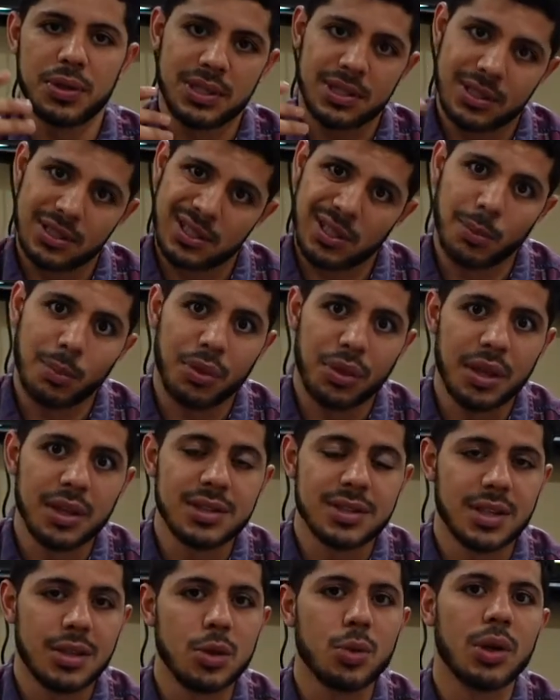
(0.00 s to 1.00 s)
some things
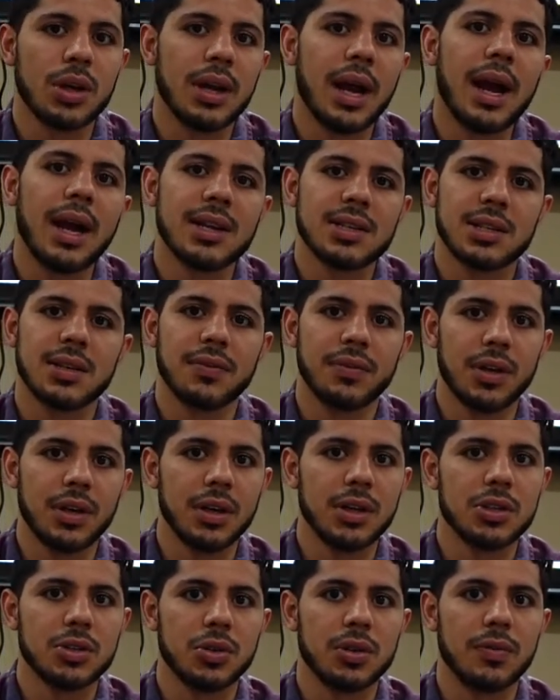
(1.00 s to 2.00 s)
that you can ask a
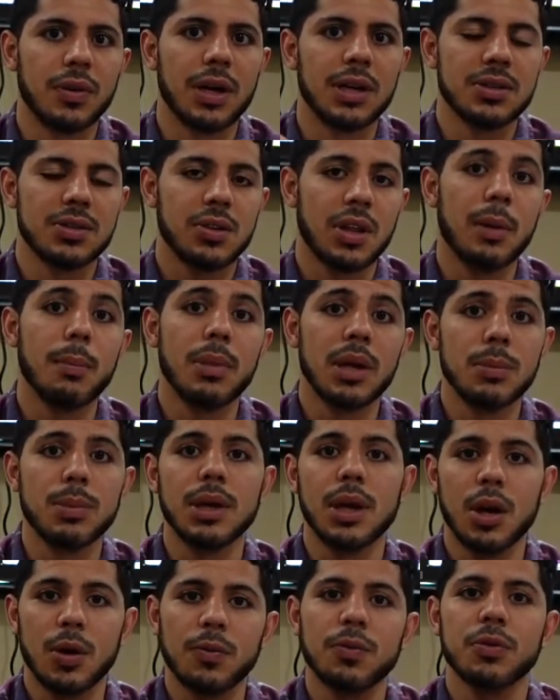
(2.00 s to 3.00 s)
financial advisor that may be
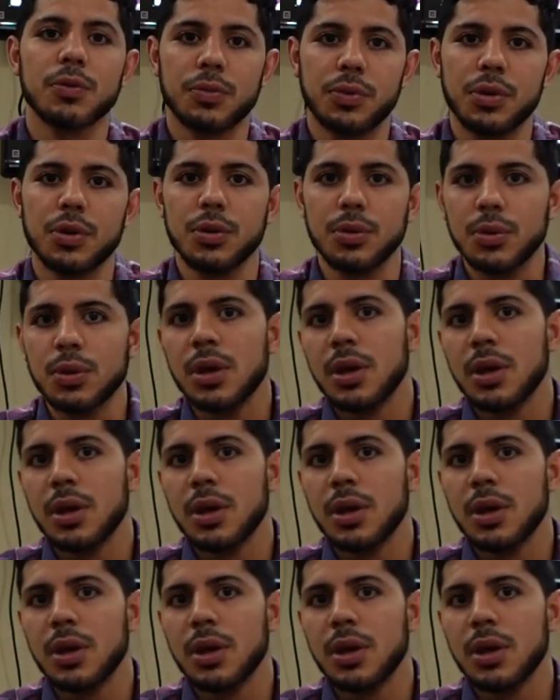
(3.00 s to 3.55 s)
helpful for you,